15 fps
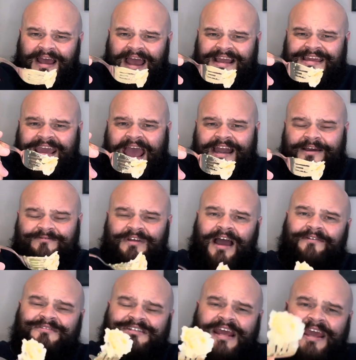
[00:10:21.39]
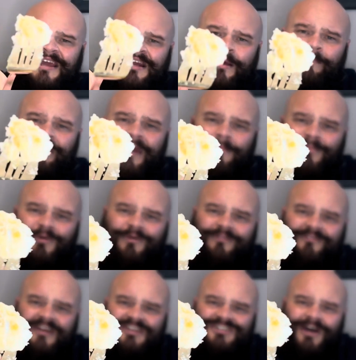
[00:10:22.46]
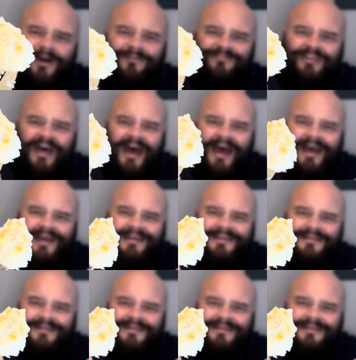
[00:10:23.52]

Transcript: Again, I've taken a bit more fish off there.